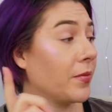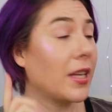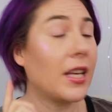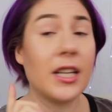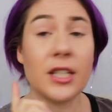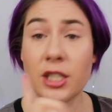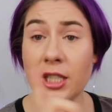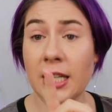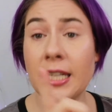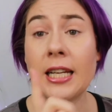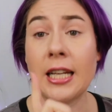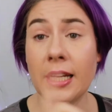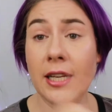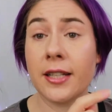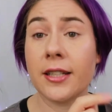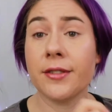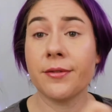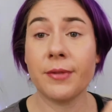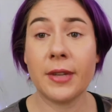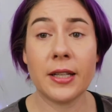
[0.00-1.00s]
it's a
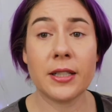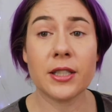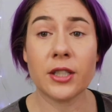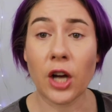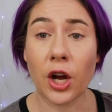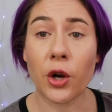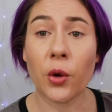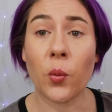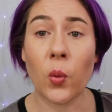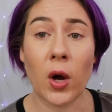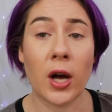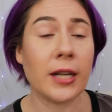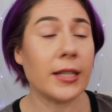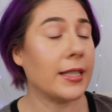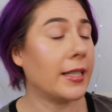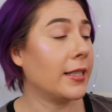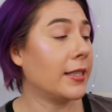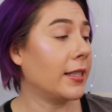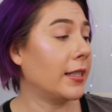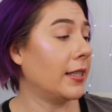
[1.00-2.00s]
need. It's not a
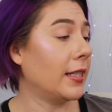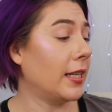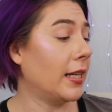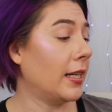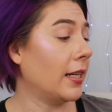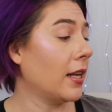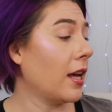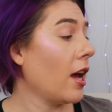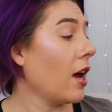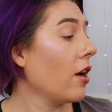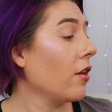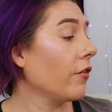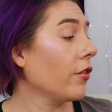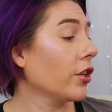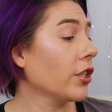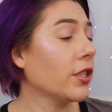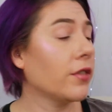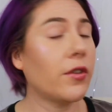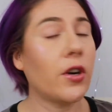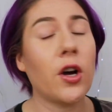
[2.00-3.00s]
want, it's a need.
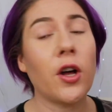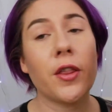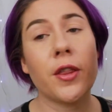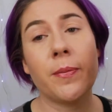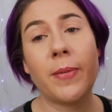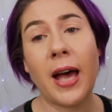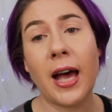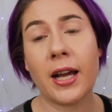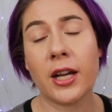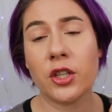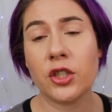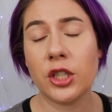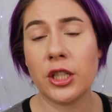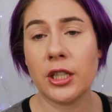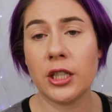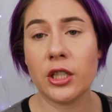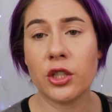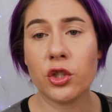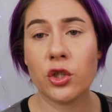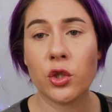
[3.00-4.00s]
First of all, the
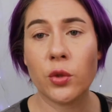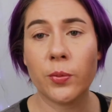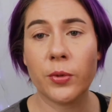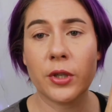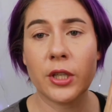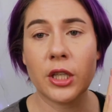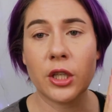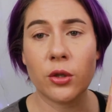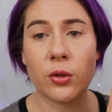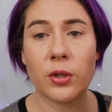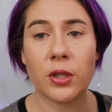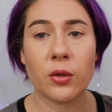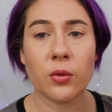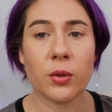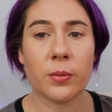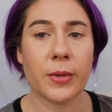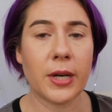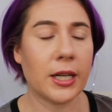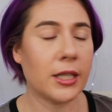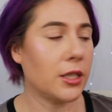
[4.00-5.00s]
packaging is super cute. It
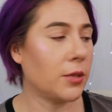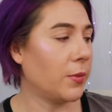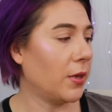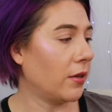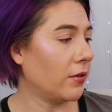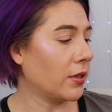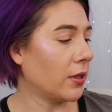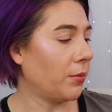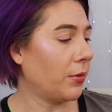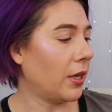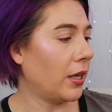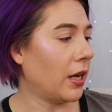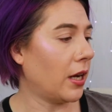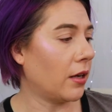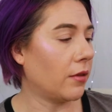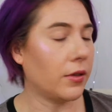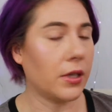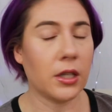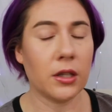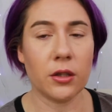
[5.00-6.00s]
reminds me of something
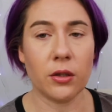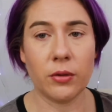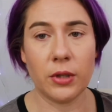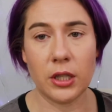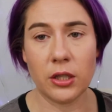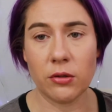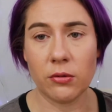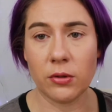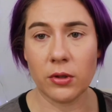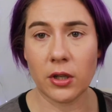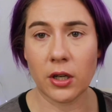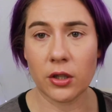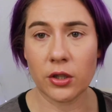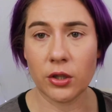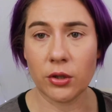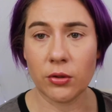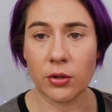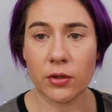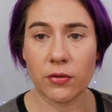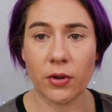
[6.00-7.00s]
out of a Looney Tune
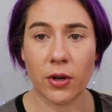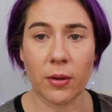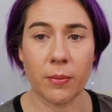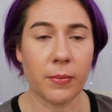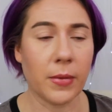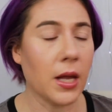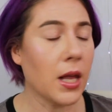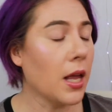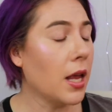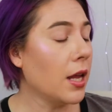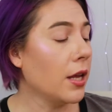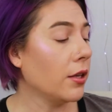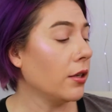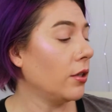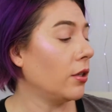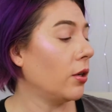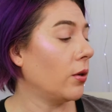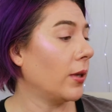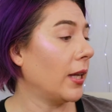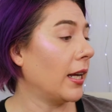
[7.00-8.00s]
cartoons from,
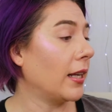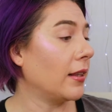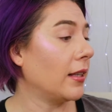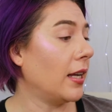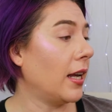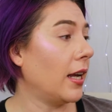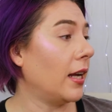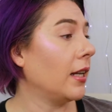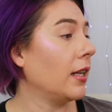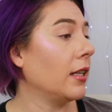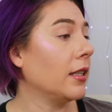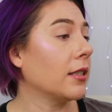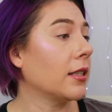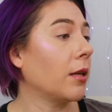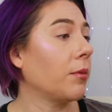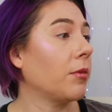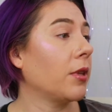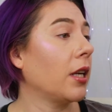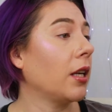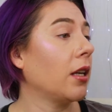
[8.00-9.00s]
you know, like the 80s.
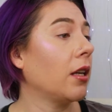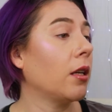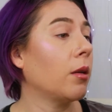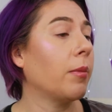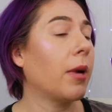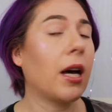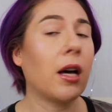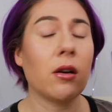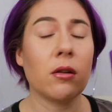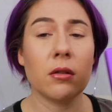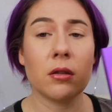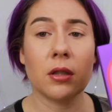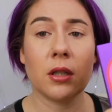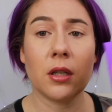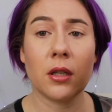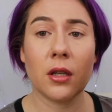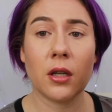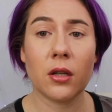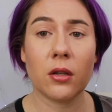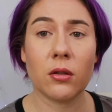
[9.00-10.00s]
I'm thinking about,
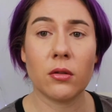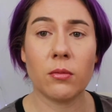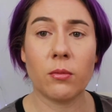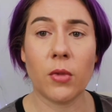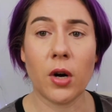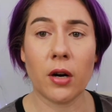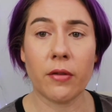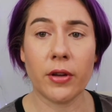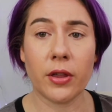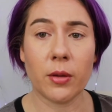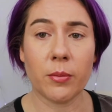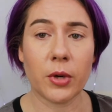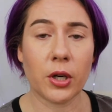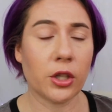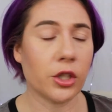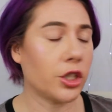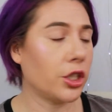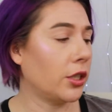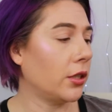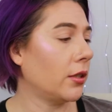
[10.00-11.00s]
you know, Marvin the
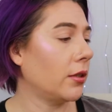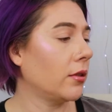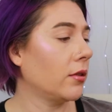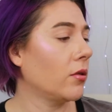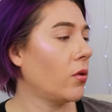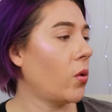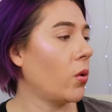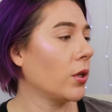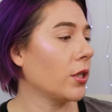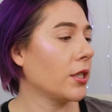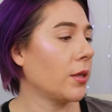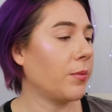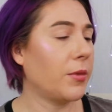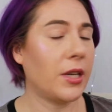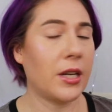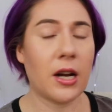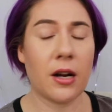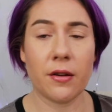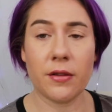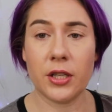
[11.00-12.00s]
Martian or
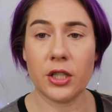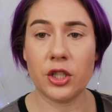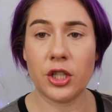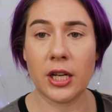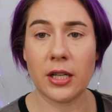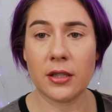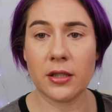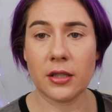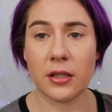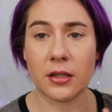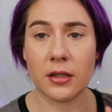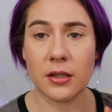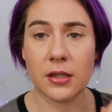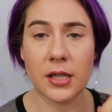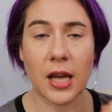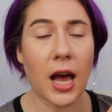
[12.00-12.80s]
something out of the Jetsons.